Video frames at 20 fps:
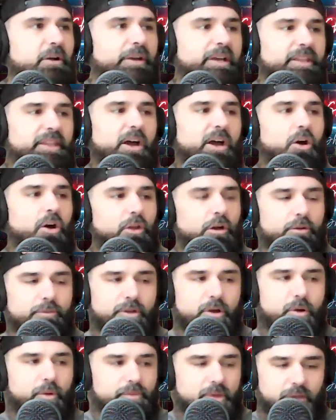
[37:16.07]
Again, they all are.
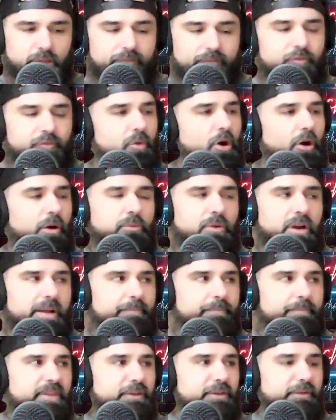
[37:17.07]
No, I love them all,
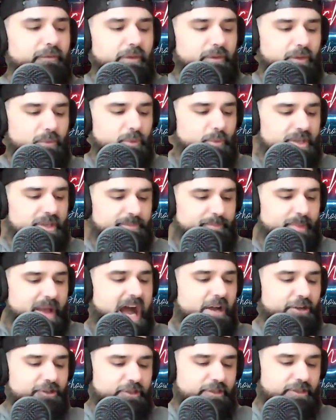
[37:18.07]
right? And his
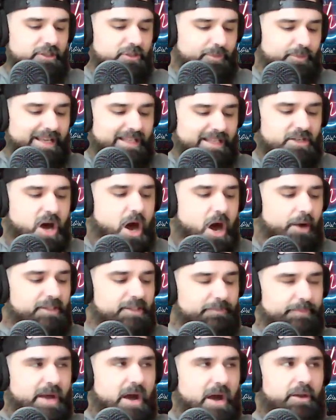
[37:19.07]
passion, just the way he
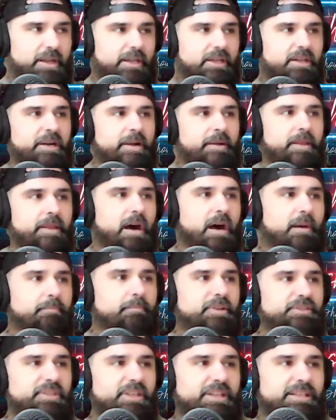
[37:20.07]
talks about it,
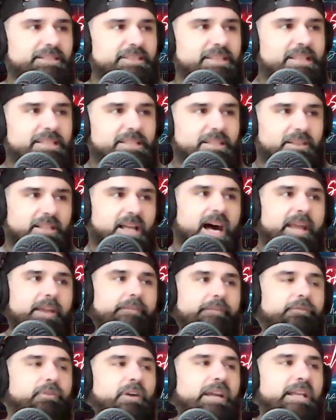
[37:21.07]
music is his
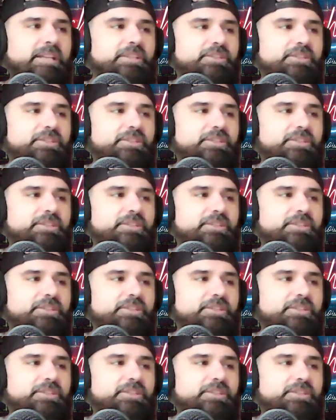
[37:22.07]
life, right?